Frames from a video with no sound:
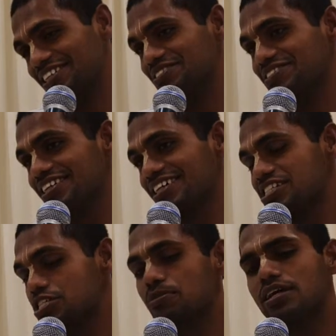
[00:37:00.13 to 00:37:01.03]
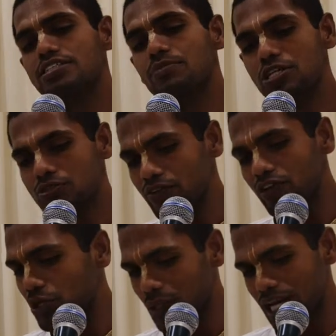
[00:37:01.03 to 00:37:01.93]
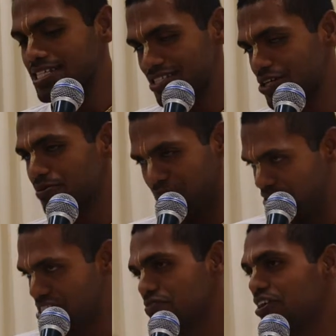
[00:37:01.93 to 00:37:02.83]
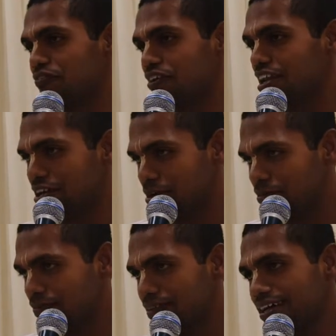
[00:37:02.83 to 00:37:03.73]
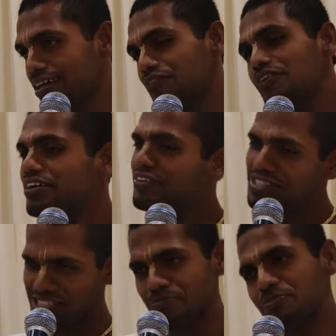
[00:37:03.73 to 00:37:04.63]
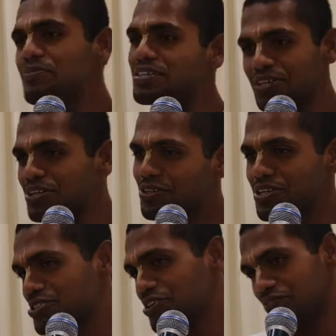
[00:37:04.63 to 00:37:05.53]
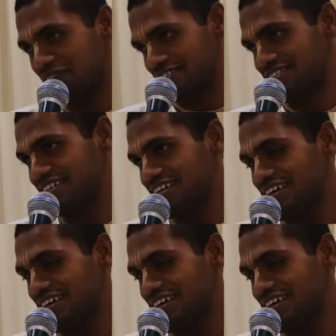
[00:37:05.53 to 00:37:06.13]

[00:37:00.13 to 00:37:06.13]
now. Similarly, sometimes when we give classes on festival of enlightenment, we give the same PPTs only, there is no difference.